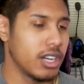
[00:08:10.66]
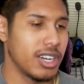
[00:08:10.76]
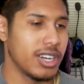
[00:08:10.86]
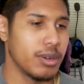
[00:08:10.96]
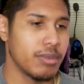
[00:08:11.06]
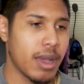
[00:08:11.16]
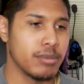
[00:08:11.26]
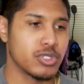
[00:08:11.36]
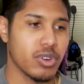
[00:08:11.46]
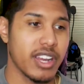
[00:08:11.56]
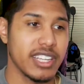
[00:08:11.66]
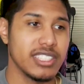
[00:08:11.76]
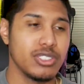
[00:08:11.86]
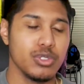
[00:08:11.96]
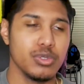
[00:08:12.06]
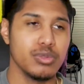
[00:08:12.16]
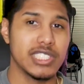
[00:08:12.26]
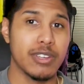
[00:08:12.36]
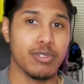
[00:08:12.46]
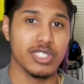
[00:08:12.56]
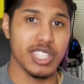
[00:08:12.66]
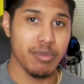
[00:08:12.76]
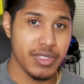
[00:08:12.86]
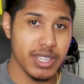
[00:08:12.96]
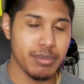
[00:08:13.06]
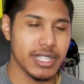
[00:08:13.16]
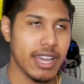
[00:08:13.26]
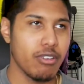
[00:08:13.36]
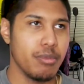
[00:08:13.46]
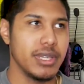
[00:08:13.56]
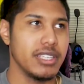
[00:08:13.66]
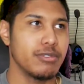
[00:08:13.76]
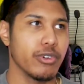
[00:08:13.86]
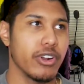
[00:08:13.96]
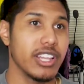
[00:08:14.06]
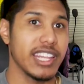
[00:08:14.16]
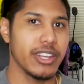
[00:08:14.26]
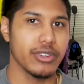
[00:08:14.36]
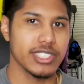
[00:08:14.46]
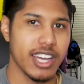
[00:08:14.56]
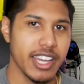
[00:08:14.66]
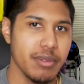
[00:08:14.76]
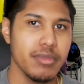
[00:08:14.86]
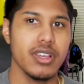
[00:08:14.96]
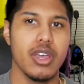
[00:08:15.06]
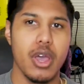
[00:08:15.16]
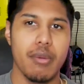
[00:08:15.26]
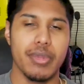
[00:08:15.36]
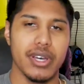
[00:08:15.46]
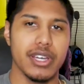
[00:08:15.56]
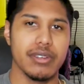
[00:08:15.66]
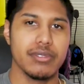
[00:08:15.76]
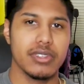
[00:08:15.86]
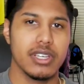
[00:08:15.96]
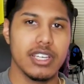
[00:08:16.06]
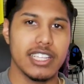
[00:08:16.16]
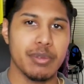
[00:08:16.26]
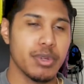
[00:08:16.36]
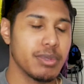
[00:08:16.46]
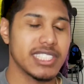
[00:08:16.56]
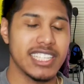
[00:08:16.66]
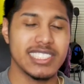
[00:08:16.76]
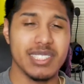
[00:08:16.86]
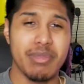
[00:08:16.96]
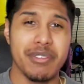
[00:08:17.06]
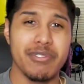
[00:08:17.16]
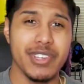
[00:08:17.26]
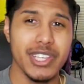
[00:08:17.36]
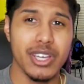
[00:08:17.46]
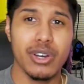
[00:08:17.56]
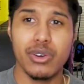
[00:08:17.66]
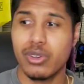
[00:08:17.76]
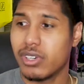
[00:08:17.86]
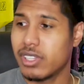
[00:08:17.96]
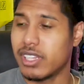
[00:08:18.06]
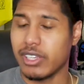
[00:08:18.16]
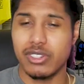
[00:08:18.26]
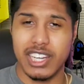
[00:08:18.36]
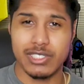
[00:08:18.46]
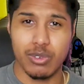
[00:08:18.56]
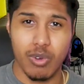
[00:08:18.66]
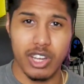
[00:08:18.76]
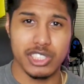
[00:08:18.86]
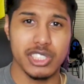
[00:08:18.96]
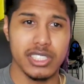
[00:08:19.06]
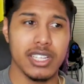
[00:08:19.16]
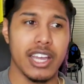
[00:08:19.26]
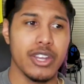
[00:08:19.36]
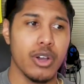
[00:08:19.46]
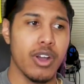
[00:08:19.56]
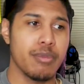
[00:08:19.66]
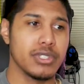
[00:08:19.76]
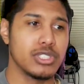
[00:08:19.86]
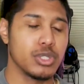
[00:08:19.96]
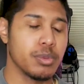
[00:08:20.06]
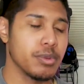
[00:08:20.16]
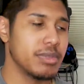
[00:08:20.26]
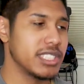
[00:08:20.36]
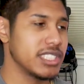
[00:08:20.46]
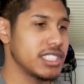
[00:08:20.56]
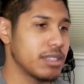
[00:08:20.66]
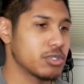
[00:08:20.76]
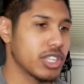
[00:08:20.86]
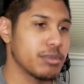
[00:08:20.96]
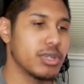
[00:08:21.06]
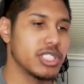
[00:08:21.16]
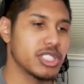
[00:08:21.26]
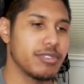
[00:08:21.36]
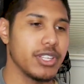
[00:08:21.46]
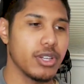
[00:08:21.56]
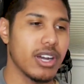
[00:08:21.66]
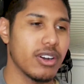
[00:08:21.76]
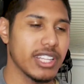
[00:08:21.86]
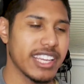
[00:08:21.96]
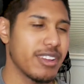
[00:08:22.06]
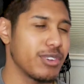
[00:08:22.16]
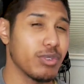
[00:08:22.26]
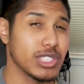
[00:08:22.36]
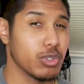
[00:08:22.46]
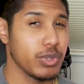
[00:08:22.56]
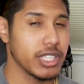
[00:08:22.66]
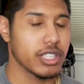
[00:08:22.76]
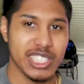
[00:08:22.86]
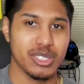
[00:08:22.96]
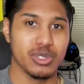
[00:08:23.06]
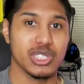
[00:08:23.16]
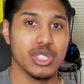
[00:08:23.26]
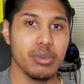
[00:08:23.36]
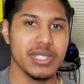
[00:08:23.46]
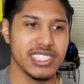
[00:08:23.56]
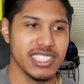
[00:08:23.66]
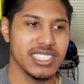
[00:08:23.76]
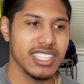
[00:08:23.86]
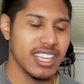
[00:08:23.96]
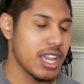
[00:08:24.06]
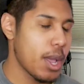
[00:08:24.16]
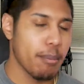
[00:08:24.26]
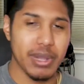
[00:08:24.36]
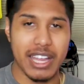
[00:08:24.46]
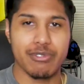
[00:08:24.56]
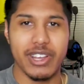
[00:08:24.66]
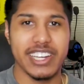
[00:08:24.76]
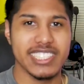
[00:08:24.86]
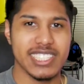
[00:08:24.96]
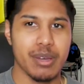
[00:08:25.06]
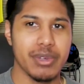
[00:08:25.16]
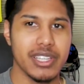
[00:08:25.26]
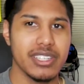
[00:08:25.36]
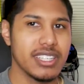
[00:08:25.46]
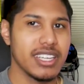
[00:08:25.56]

um, I'm trying to save for something, but that will be for a later time. But that pretty much ends up my video. Thank you guys for watching. I know I've been super busy. I'm trying to push a video out like every once a week. Schedule is so busy. Black Friday's coming.